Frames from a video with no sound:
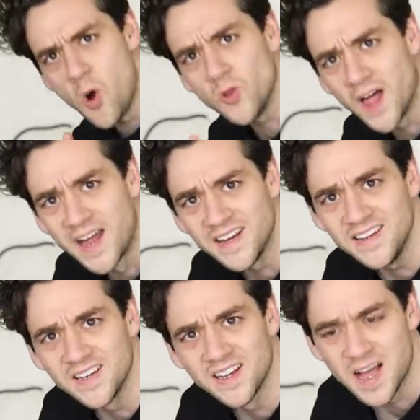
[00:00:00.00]
Hold
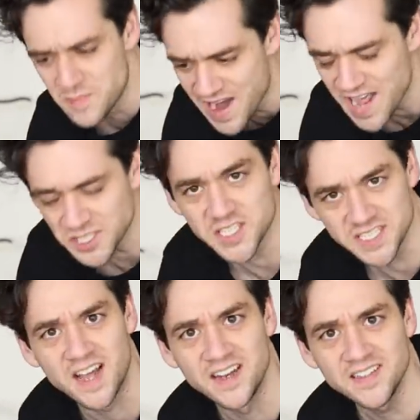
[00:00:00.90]
on. I'm not
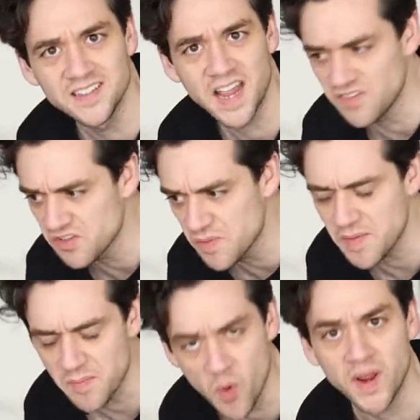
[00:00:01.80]
actually done. I haven't even
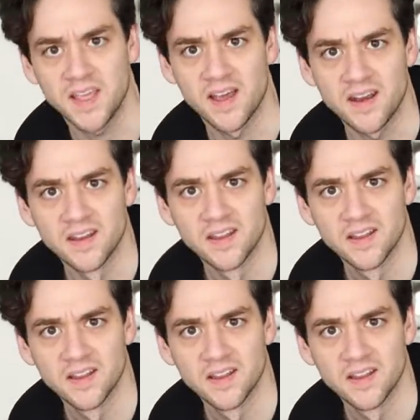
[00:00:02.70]
made my point yet.